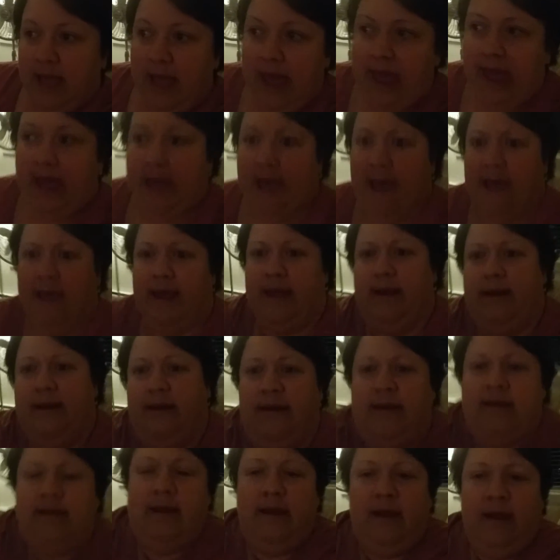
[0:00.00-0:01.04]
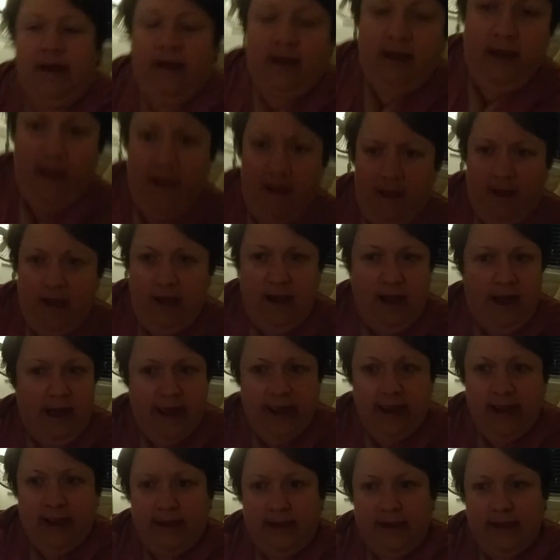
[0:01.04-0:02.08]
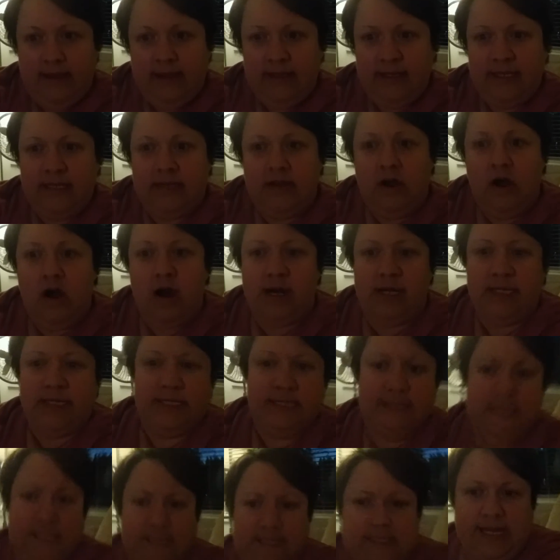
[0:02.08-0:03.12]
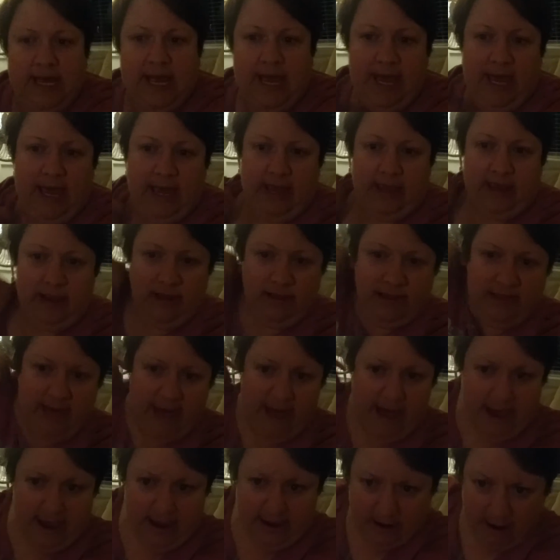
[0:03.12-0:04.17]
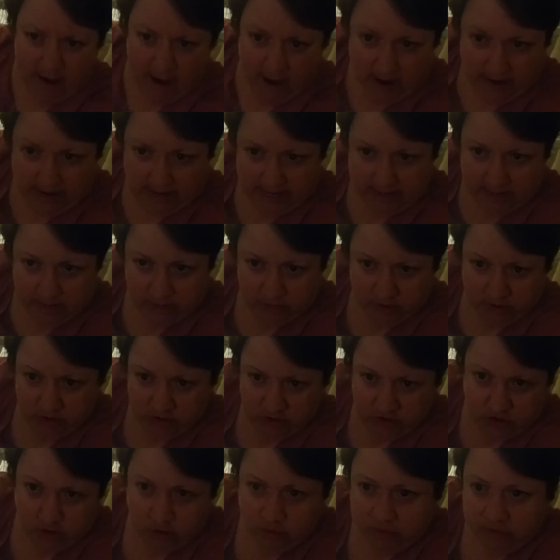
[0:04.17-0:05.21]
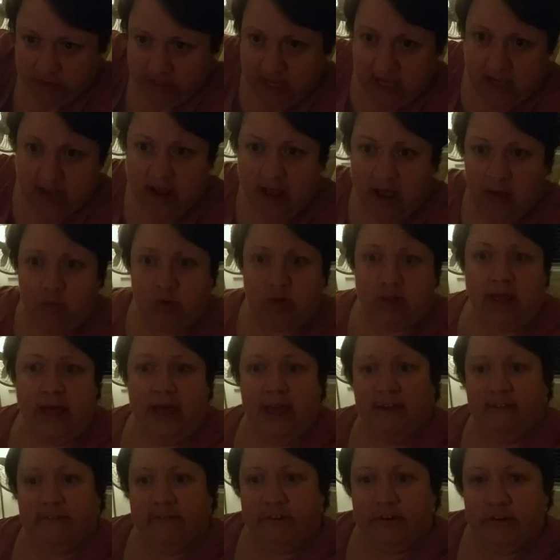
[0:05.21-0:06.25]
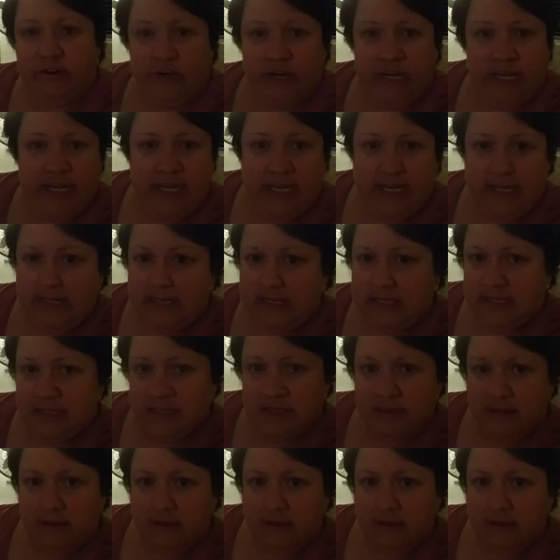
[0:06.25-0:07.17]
And I can honestly say that I don't think I will ever eat